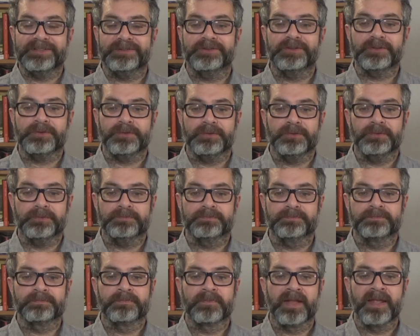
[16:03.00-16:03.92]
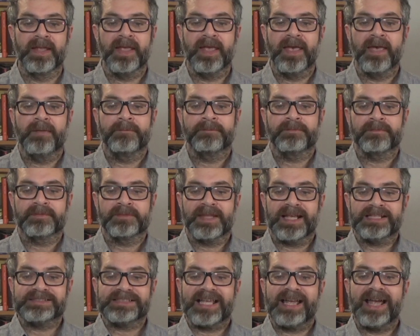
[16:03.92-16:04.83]
do.
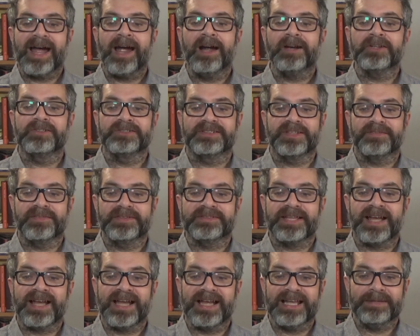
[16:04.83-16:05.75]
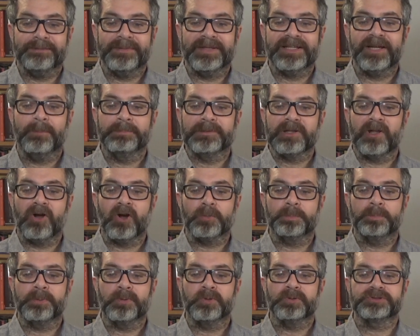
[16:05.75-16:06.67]
As I argued at the time in a
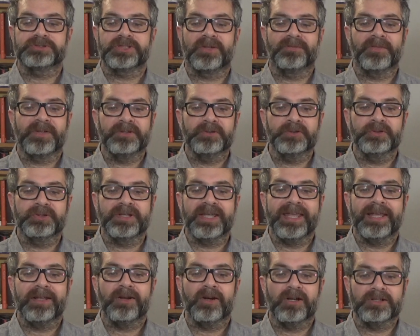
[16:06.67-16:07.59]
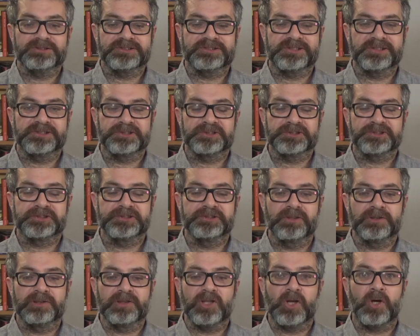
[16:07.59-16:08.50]
blog post on the UK
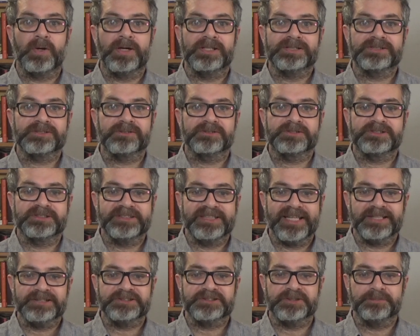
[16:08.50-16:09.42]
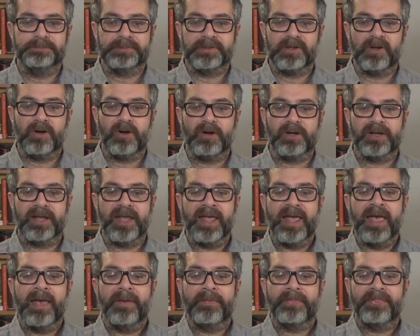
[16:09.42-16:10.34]
Constitutional Law Association blog,
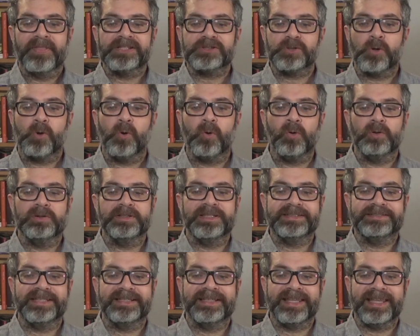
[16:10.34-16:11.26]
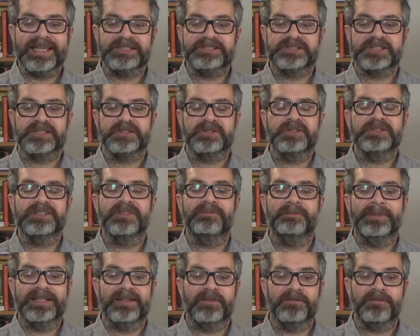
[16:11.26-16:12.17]
this whole litigation could
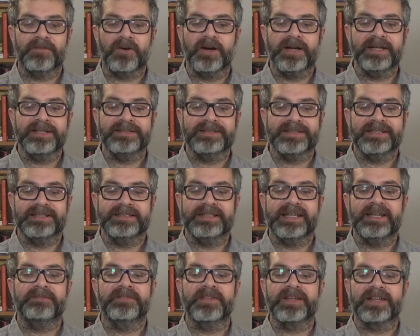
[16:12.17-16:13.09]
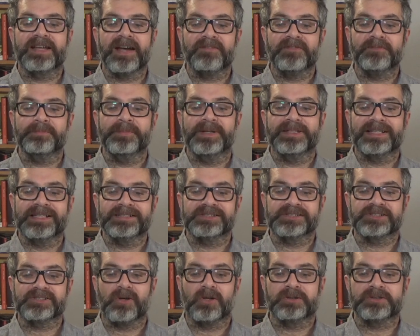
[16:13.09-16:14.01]
have been avoided if the government had
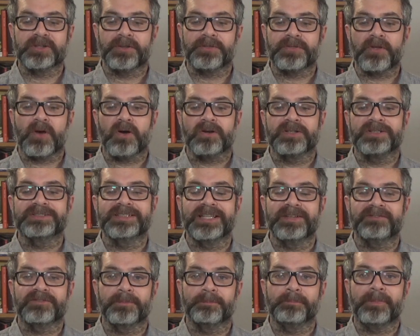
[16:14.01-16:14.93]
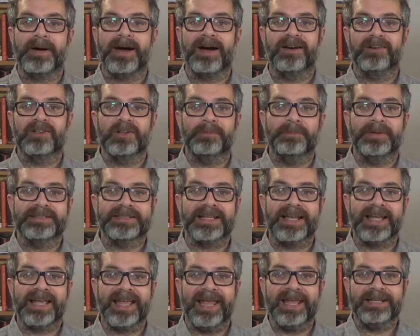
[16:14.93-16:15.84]
sought authority from Parliament
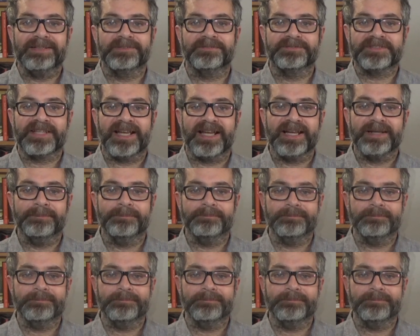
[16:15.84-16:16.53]
ahead of time.